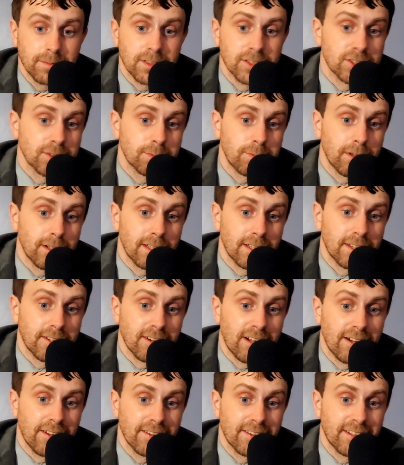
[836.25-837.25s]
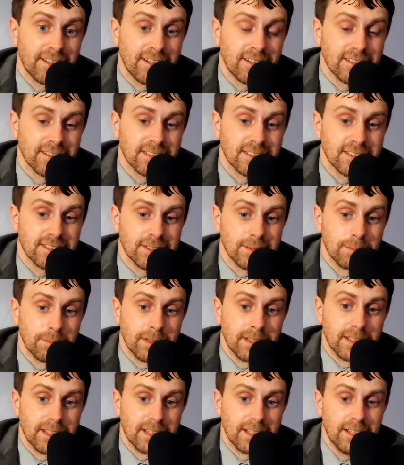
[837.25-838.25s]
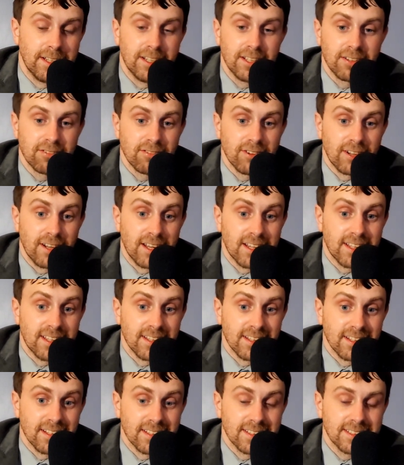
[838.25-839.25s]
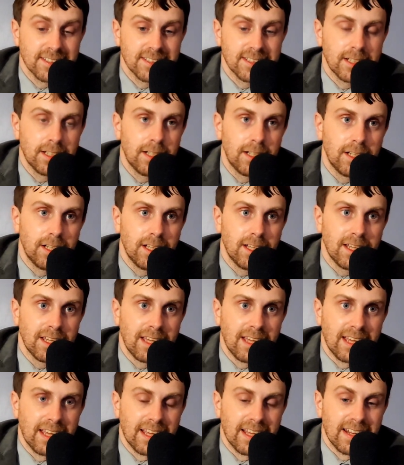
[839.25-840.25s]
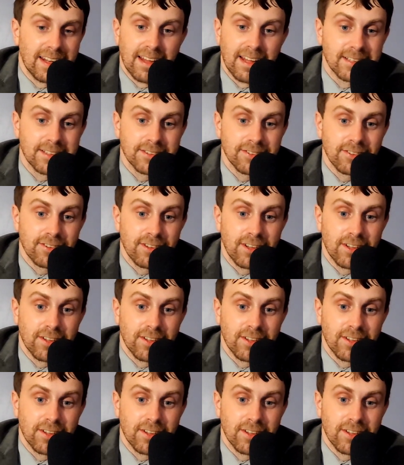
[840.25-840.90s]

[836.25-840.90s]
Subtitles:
despite their healthcare system being ridiculous. And that's for another